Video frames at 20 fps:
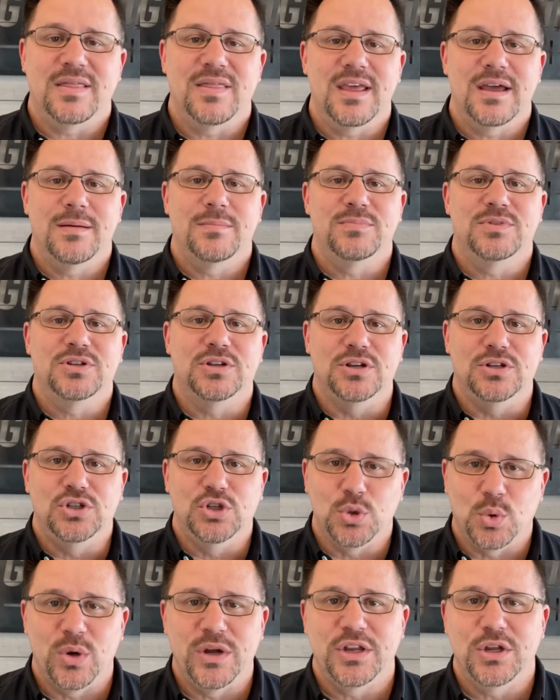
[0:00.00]
them to
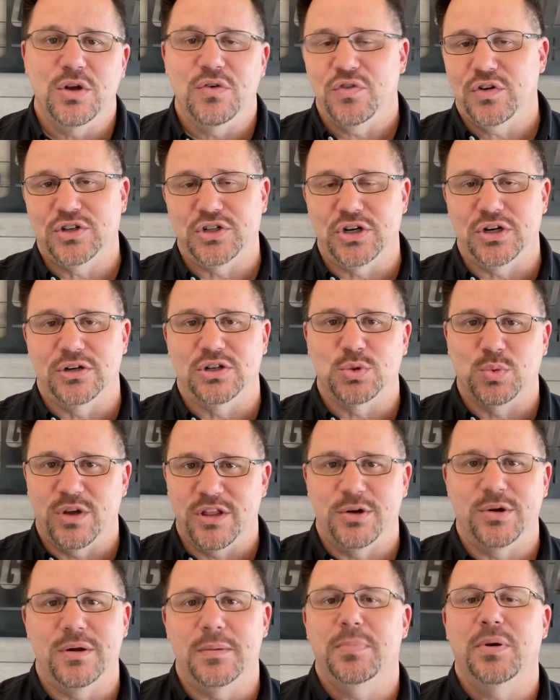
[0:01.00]
join you for church,
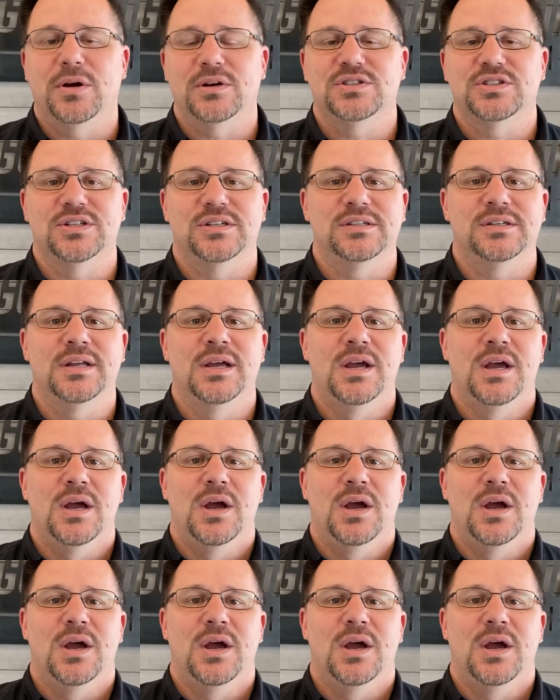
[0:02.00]
whether in person